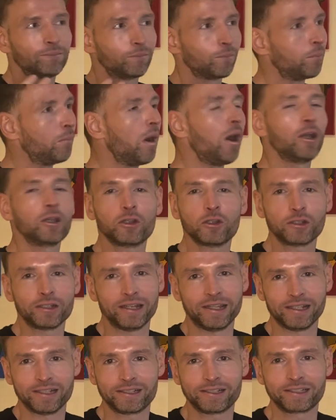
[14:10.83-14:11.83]
My
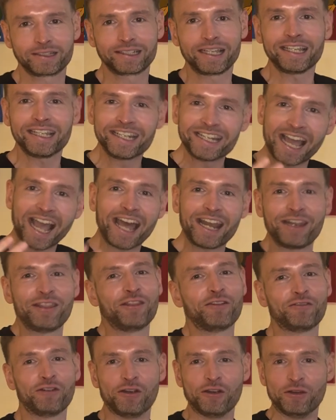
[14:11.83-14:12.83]
goodness. Get your nan in
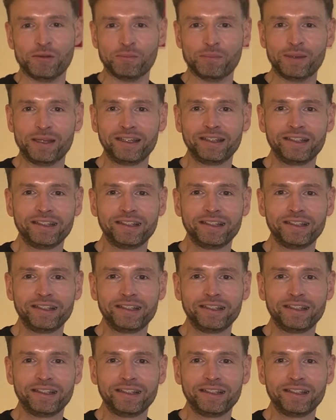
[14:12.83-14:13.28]
the room.